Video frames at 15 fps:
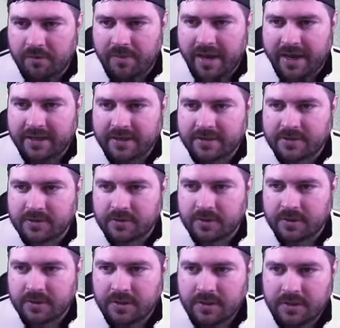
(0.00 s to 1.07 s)
back into
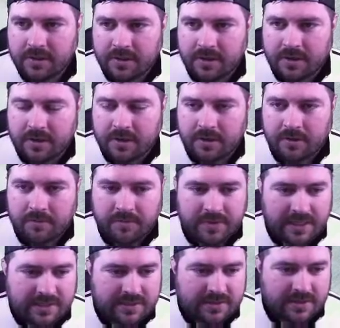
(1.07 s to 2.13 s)
it.
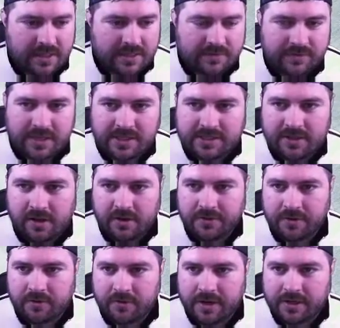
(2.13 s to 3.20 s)
That's solid
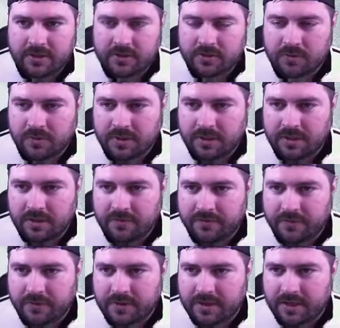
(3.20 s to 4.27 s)
though, right?
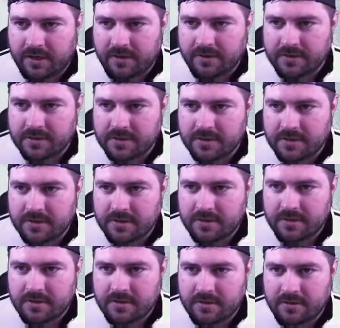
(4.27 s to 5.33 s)

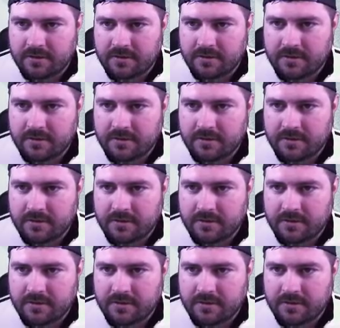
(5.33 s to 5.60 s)
24,000,